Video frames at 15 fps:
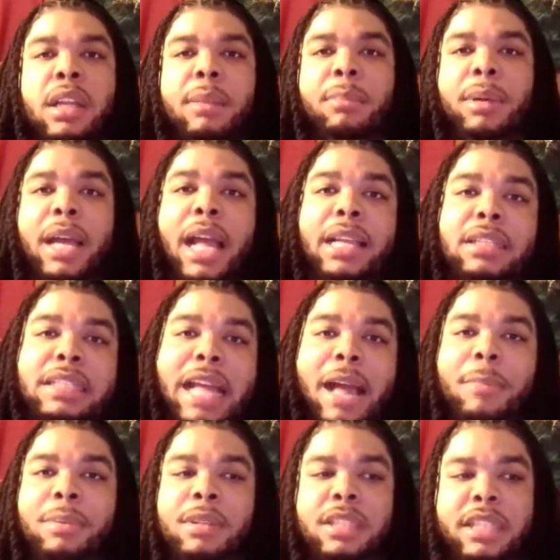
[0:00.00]
But I
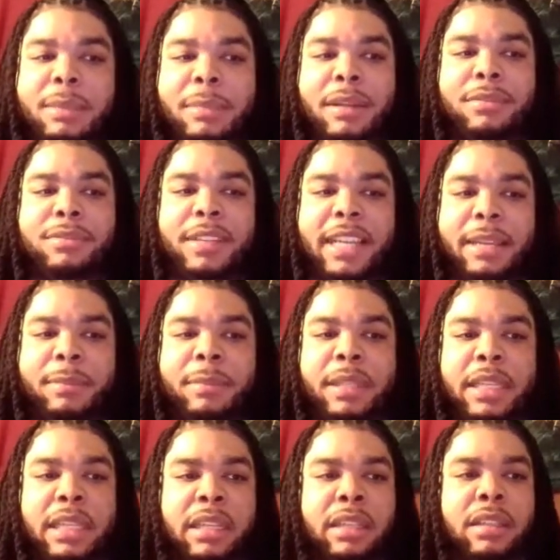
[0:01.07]
stop and see my
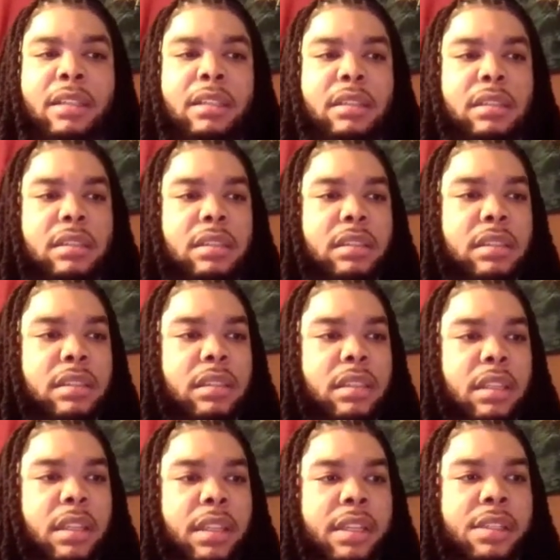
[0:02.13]
family
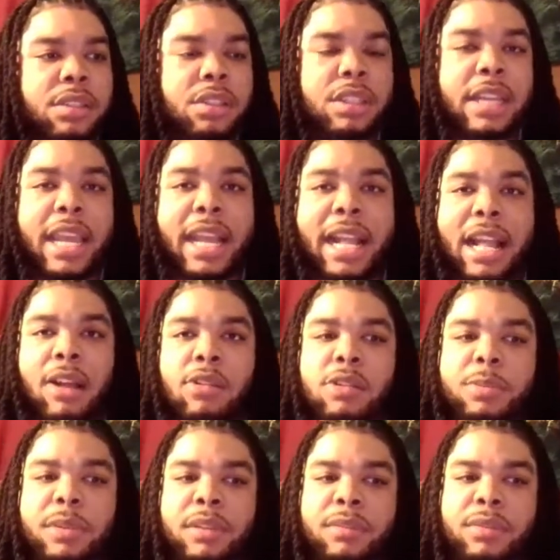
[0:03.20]
and just hang out,
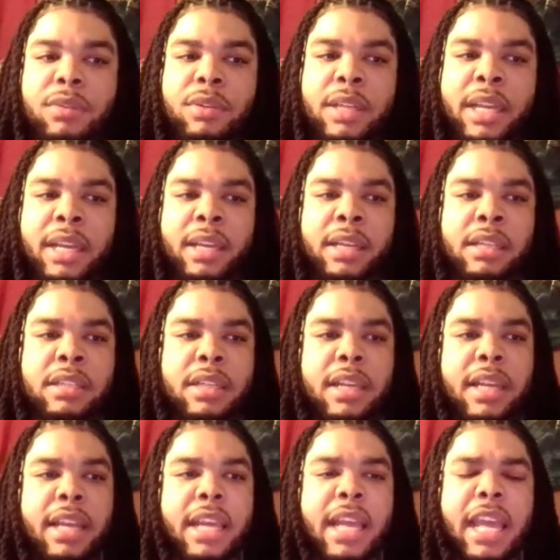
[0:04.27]
spend a few days.
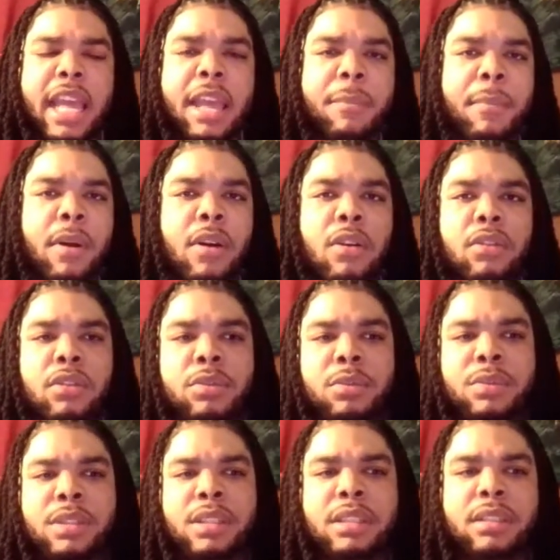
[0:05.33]
And my
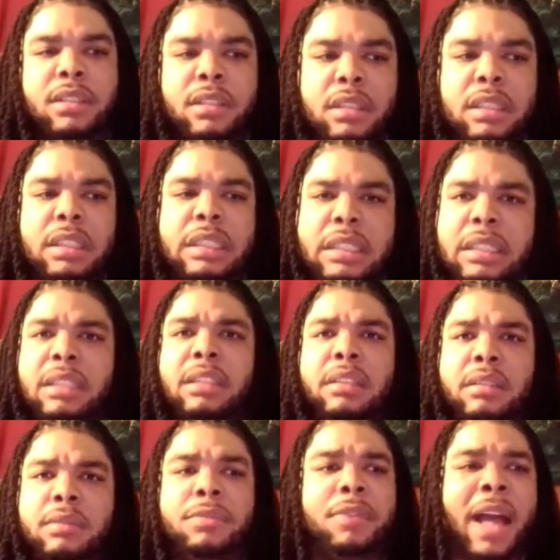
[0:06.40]
uncle's
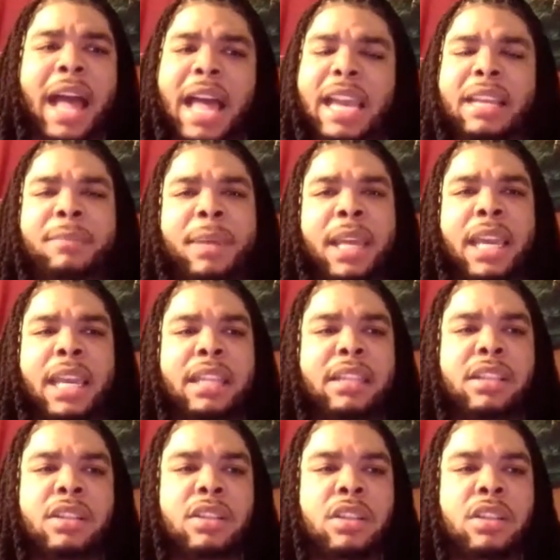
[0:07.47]
fine, man.